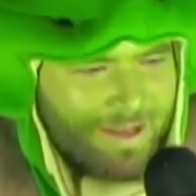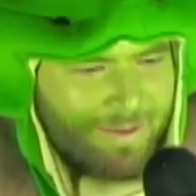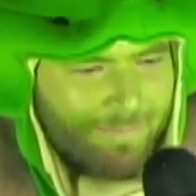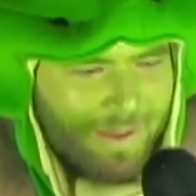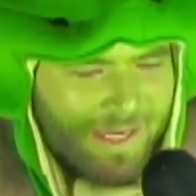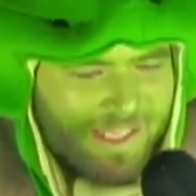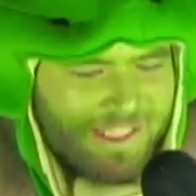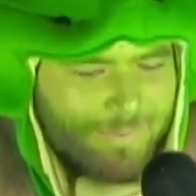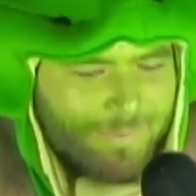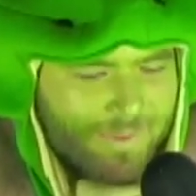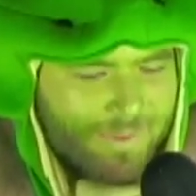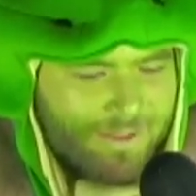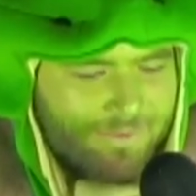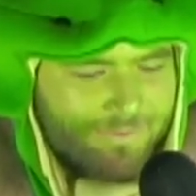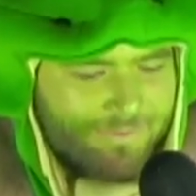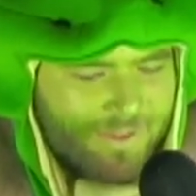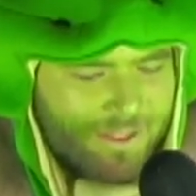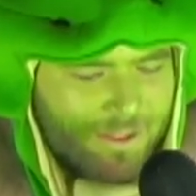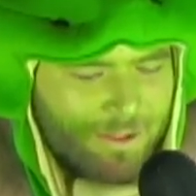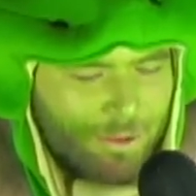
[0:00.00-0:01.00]
makes me
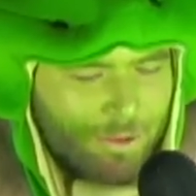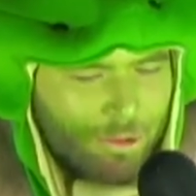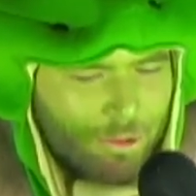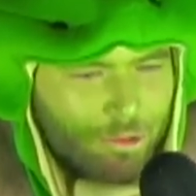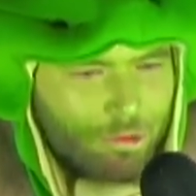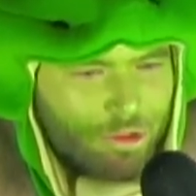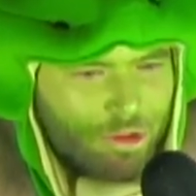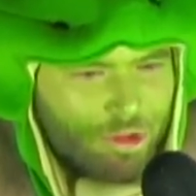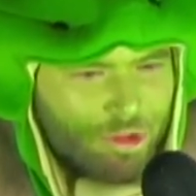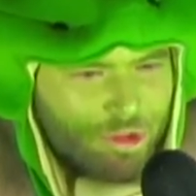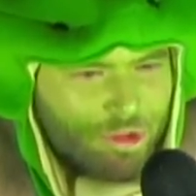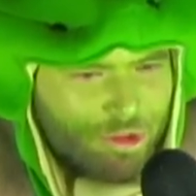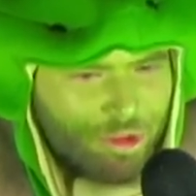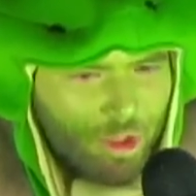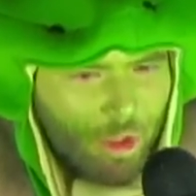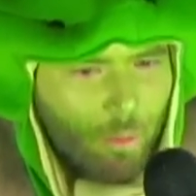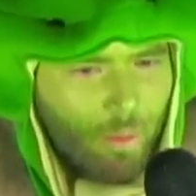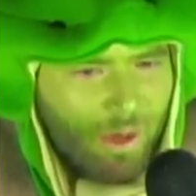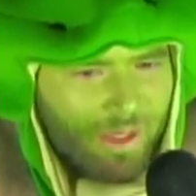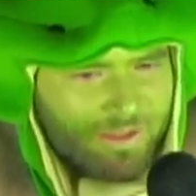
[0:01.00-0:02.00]
feel
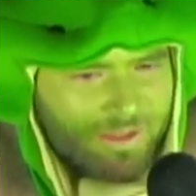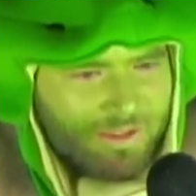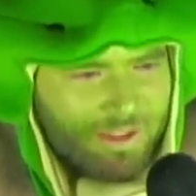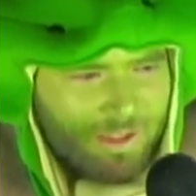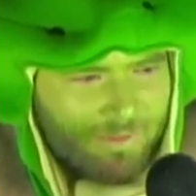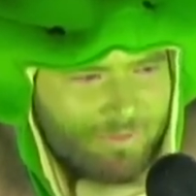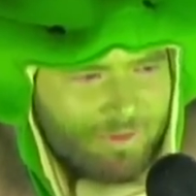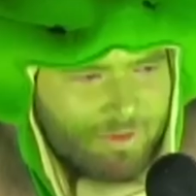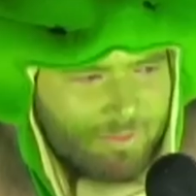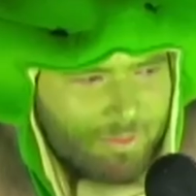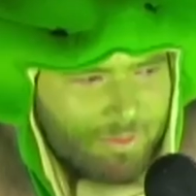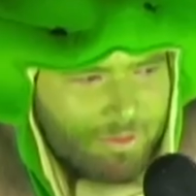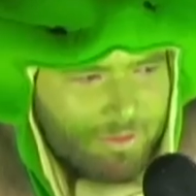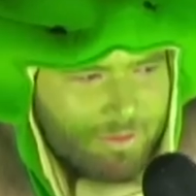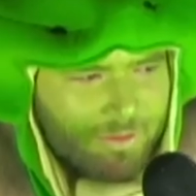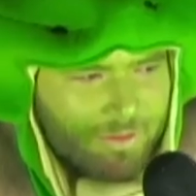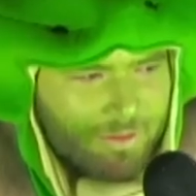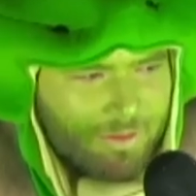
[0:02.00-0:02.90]
so uncomfortable.